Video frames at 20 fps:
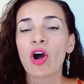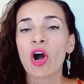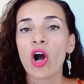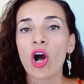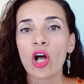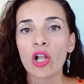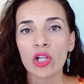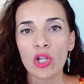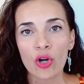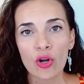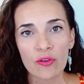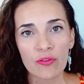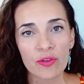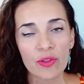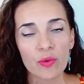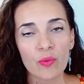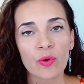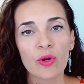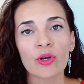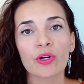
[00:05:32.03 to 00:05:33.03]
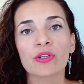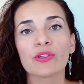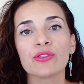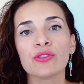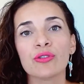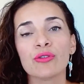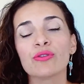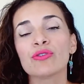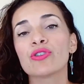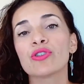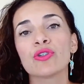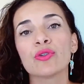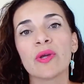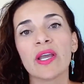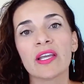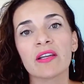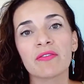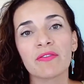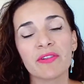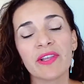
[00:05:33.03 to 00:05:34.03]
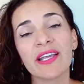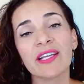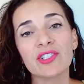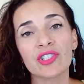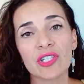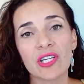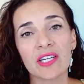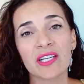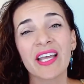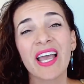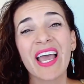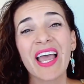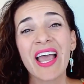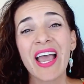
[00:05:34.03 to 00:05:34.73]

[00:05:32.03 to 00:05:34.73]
all over the world due to inflation,